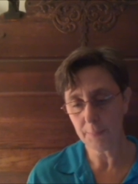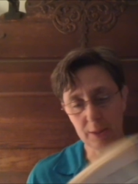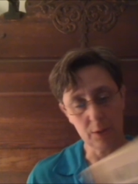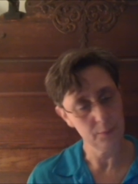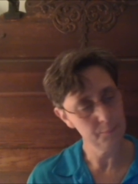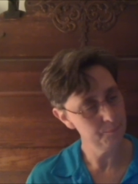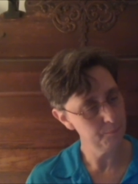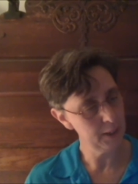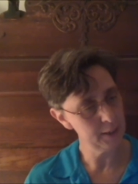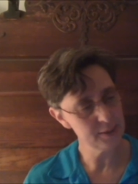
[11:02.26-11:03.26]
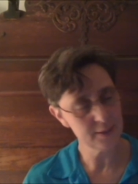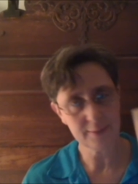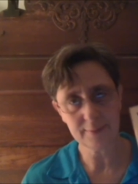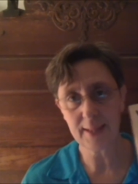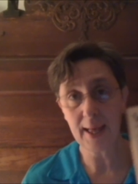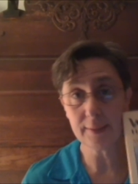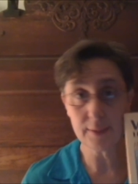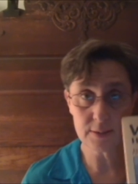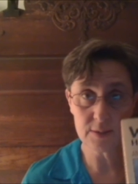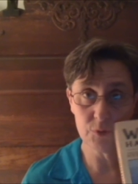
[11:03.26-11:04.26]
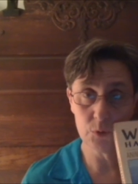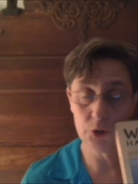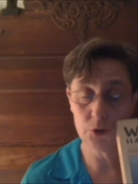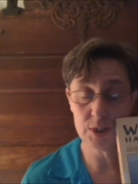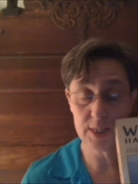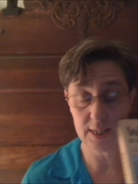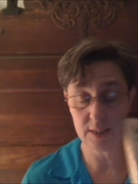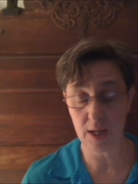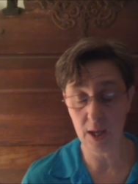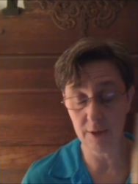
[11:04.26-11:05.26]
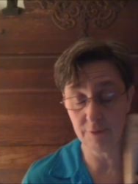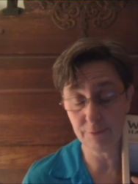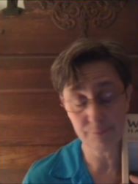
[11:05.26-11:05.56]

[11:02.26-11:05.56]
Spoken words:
here, but that does give you a good taste of